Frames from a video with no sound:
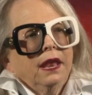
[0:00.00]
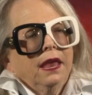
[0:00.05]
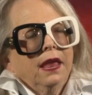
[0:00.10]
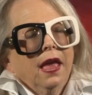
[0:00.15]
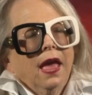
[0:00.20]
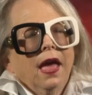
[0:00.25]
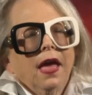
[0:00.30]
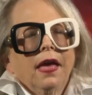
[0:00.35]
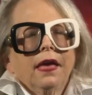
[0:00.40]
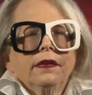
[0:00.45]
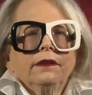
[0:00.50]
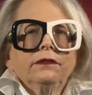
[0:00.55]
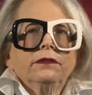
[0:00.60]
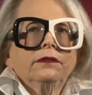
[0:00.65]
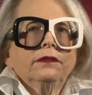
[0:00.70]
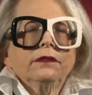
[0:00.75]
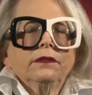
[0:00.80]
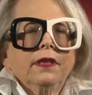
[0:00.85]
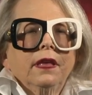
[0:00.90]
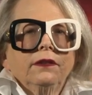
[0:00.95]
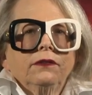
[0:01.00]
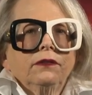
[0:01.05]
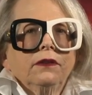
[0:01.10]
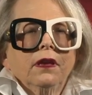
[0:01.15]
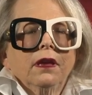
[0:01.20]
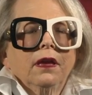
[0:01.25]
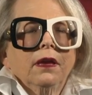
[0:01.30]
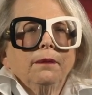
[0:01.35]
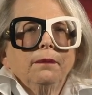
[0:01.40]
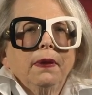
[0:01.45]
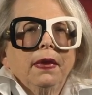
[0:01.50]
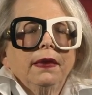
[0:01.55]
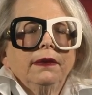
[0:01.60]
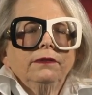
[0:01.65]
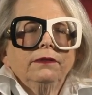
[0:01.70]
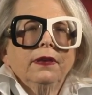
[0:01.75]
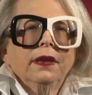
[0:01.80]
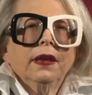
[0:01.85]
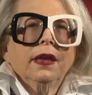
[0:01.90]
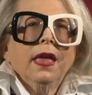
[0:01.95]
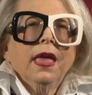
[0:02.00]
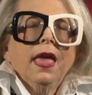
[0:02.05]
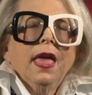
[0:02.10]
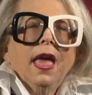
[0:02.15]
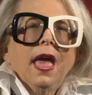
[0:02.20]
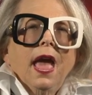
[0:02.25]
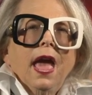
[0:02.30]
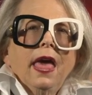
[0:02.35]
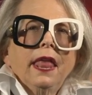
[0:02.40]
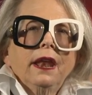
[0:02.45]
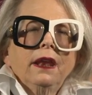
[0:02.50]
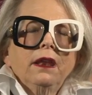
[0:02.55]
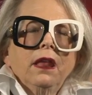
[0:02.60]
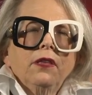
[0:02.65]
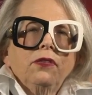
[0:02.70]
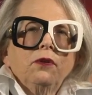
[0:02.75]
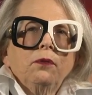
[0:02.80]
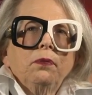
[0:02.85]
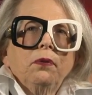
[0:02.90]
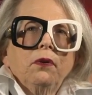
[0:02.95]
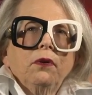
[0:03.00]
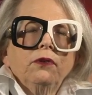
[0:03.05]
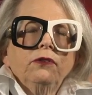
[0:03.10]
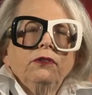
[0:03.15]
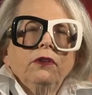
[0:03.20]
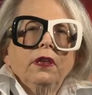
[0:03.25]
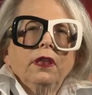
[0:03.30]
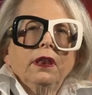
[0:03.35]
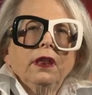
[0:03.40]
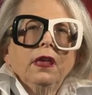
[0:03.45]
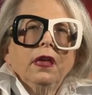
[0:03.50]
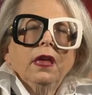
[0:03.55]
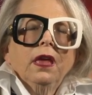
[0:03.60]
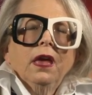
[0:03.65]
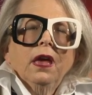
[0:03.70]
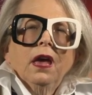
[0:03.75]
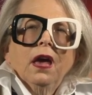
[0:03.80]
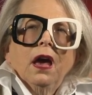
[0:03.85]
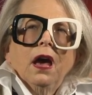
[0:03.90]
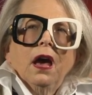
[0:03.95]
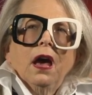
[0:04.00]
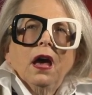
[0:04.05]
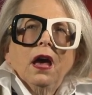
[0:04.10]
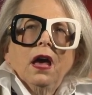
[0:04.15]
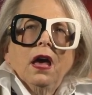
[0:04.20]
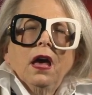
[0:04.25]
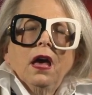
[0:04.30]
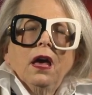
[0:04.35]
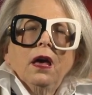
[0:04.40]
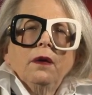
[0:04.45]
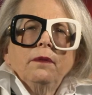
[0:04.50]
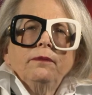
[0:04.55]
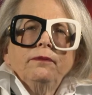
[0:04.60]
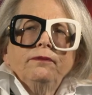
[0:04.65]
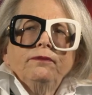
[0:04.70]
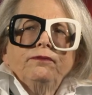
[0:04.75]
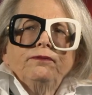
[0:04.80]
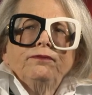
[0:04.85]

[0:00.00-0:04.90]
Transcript: has that's amazing. And another person, God,